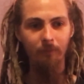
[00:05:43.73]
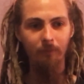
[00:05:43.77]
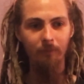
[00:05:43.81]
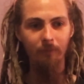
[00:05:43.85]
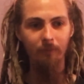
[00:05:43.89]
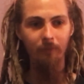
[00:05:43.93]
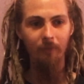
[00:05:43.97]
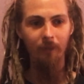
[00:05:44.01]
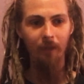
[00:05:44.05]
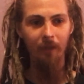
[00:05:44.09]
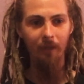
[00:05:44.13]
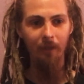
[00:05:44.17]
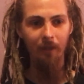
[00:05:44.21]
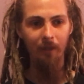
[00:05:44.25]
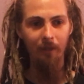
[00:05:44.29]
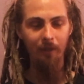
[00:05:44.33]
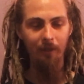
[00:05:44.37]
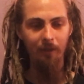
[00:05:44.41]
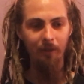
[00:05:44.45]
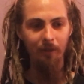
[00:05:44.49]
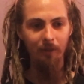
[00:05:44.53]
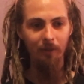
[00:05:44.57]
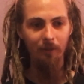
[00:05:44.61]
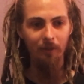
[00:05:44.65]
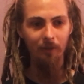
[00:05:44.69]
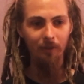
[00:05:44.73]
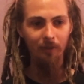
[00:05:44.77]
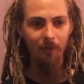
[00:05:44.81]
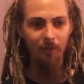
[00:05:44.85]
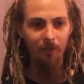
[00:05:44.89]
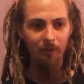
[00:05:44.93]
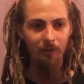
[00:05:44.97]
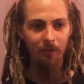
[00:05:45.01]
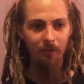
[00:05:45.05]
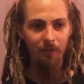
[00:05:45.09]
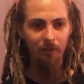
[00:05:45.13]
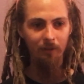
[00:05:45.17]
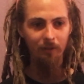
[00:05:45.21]
And
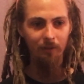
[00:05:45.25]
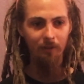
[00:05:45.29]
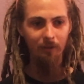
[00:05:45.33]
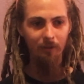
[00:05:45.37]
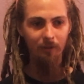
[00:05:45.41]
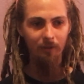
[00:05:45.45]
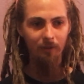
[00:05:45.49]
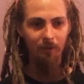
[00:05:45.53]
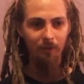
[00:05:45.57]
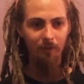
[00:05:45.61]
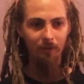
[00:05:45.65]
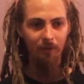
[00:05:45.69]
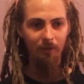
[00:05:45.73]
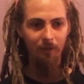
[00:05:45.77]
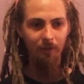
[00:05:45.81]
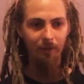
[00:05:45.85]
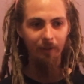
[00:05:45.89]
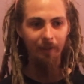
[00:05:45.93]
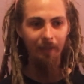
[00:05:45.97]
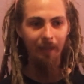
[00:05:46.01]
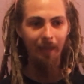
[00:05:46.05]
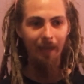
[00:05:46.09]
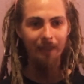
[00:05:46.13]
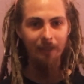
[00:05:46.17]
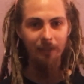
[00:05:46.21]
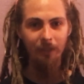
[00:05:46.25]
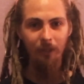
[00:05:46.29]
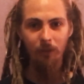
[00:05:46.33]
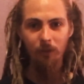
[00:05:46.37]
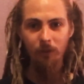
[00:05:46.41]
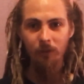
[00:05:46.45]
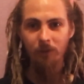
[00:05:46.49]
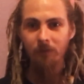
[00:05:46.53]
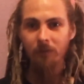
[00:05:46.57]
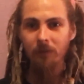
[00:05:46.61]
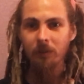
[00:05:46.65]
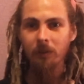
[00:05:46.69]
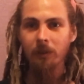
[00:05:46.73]
like as I
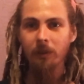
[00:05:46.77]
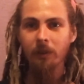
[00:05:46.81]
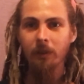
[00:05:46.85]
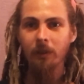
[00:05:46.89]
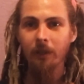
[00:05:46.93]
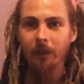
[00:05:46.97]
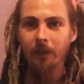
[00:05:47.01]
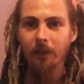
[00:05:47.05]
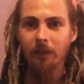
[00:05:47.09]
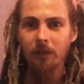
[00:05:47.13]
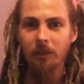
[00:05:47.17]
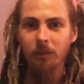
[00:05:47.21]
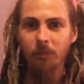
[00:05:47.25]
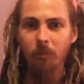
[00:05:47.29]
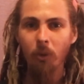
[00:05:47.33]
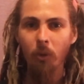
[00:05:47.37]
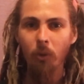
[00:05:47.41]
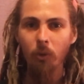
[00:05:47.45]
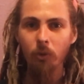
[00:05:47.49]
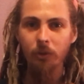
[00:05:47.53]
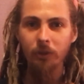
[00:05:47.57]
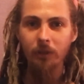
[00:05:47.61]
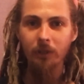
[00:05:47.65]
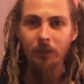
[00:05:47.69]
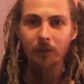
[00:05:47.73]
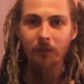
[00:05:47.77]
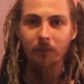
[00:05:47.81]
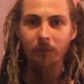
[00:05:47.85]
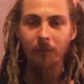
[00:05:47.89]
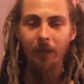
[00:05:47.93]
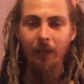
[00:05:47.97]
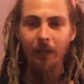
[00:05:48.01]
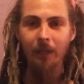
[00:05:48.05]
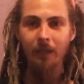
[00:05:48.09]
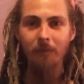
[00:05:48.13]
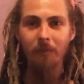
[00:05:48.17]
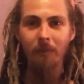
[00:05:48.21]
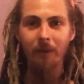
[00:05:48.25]
was feeling like this pulsing
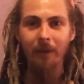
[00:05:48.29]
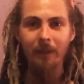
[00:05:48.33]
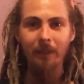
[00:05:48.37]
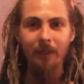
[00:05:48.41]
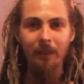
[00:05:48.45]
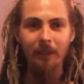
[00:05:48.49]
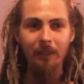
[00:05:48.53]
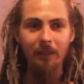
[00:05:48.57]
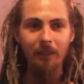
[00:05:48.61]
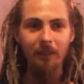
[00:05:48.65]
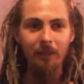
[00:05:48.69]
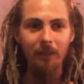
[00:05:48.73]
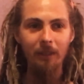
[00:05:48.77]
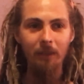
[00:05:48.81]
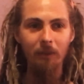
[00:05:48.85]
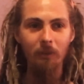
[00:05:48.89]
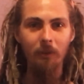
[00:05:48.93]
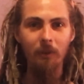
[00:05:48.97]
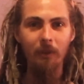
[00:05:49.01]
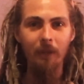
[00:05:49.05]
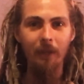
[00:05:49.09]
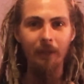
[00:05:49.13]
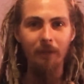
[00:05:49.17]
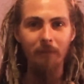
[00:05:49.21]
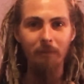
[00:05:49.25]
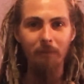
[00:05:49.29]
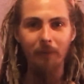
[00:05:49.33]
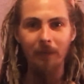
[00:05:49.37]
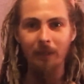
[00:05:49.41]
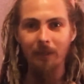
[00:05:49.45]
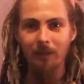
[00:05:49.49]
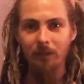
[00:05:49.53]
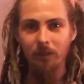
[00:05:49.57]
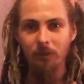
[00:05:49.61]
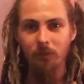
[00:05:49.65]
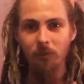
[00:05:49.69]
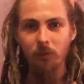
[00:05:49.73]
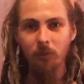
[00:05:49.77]
pain in my kidney, it would like make
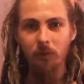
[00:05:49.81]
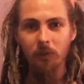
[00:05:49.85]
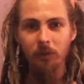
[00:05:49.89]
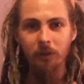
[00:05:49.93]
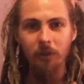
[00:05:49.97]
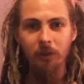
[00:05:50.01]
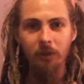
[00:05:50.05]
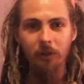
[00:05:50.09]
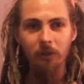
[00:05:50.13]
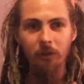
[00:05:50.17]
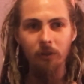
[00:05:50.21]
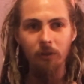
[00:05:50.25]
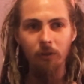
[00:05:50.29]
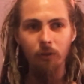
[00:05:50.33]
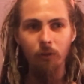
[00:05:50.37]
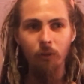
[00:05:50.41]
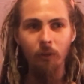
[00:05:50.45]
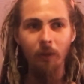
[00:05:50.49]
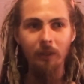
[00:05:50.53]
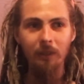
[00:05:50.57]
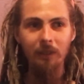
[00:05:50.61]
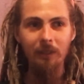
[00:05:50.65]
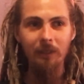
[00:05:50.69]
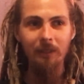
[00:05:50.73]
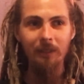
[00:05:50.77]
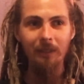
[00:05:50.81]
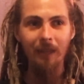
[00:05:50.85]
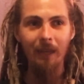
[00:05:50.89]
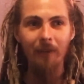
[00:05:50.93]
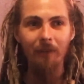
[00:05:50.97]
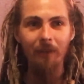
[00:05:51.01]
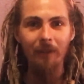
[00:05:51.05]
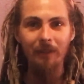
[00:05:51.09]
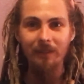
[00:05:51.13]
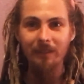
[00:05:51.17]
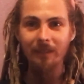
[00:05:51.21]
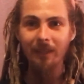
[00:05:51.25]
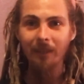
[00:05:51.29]
this really crazy sound
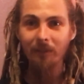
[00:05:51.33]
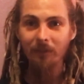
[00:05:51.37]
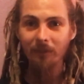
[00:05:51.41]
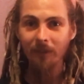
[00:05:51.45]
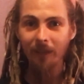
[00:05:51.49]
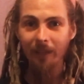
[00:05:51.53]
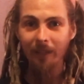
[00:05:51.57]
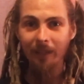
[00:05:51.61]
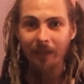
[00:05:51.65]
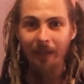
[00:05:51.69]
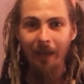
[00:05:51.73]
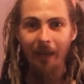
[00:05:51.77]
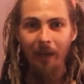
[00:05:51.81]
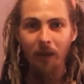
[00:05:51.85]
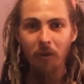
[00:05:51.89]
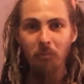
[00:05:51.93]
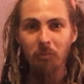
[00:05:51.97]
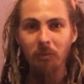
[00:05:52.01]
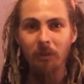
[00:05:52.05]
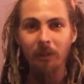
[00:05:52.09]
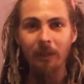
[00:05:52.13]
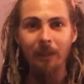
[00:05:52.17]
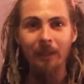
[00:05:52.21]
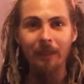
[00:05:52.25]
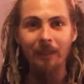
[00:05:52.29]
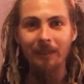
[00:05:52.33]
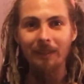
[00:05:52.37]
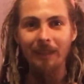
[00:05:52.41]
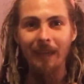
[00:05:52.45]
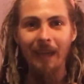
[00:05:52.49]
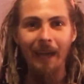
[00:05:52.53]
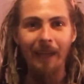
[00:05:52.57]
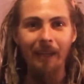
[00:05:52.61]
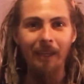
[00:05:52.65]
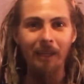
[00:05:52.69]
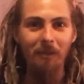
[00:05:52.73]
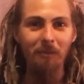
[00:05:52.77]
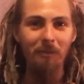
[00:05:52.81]
that sounded like an airplane
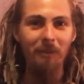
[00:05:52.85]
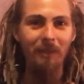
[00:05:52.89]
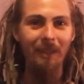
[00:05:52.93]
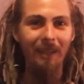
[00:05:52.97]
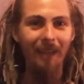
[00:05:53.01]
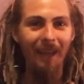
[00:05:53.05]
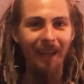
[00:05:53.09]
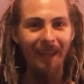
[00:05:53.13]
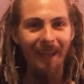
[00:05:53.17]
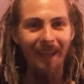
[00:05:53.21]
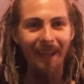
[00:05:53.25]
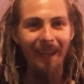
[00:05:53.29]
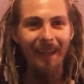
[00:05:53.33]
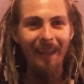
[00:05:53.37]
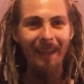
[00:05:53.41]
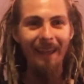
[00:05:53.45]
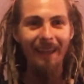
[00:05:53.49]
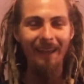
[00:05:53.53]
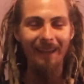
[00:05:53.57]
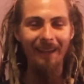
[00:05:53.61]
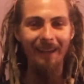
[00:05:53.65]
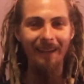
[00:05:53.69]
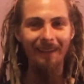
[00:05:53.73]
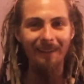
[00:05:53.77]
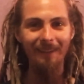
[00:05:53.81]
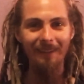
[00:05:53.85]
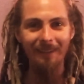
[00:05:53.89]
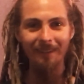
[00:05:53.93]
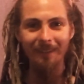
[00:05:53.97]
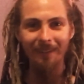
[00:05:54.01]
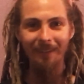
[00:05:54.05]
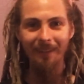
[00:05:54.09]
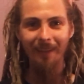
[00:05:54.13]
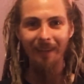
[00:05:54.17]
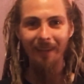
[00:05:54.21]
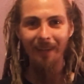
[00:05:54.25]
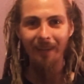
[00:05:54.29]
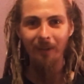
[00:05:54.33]
attacking me. And I think
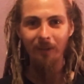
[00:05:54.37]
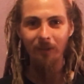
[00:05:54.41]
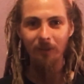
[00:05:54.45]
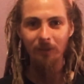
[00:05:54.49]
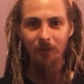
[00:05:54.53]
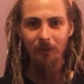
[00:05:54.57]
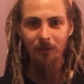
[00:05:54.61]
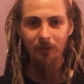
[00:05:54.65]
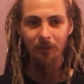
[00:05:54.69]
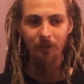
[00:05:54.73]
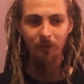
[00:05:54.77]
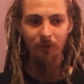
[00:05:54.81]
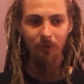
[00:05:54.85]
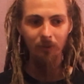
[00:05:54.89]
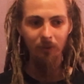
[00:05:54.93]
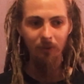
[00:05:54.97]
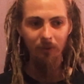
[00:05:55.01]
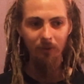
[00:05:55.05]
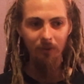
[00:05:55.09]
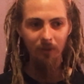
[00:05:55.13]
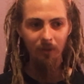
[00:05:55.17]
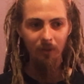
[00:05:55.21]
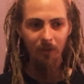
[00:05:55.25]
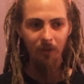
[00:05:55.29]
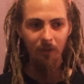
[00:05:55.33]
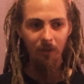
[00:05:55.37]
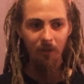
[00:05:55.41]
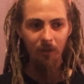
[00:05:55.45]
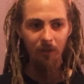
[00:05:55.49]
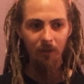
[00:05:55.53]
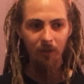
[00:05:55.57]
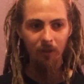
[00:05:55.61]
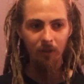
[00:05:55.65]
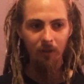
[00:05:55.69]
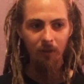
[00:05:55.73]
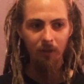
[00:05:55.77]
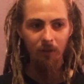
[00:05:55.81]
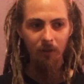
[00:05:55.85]
that also
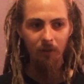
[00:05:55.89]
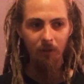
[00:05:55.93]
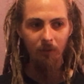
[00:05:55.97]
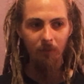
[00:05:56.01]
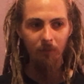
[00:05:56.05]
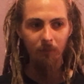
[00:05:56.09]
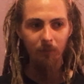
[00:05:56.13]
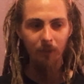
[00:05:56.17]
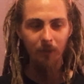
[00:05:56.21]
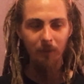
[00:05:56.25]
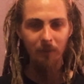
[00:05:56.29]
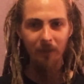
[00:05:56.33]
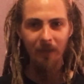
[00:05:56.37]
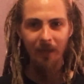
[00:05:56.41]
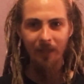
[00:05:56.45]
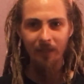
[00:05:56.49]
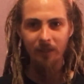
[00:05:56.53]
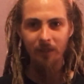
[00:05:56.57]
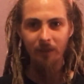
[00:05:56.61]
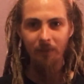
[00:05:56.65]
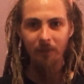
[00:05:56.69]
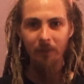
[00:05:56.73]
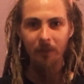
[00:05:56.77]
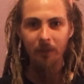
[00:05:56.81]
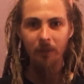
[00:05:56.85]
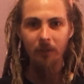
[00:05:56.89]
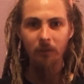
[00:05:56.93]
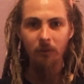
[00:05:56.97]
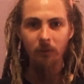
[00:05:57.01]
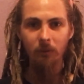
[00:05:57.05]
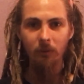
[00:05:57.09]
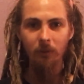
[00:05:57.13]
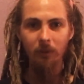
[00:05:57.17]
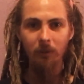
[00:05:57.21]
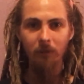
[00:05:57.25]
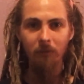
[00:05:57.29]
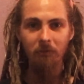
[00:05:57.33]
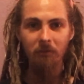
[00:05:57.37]
maybe had something to do
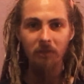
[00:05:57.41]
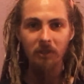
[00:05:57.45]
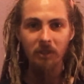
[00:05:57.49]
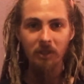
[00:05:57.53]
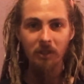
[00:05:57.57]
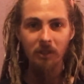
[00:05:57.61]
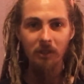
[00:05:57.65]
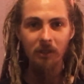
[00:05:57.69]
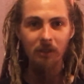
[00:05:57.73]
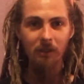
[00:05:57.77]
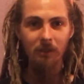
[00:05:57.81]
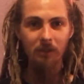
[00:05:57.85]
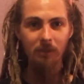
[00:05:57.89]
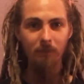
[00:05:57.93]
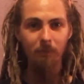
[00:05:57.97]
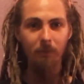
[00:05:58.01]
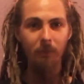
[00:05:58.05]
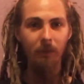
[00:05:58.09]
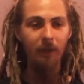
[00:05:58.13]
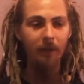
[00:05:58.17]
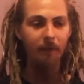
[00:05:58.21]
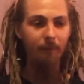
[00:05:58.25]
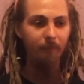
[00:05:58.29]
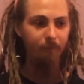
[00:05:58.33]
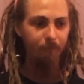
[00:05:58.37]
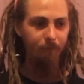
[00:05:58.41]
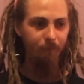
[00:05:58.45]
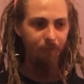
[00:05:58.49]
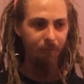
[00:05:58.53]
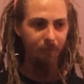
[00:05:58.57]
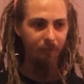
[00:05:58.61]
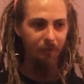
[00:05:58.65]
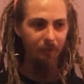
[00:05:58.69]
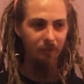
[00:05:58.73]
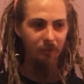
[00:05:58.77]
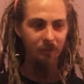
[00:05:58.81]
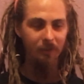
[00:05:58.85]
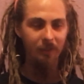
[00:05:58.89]
with the visions, but
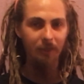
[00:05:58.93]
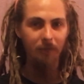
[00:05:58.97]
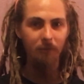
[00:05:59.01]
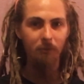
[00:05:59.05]
it was just like,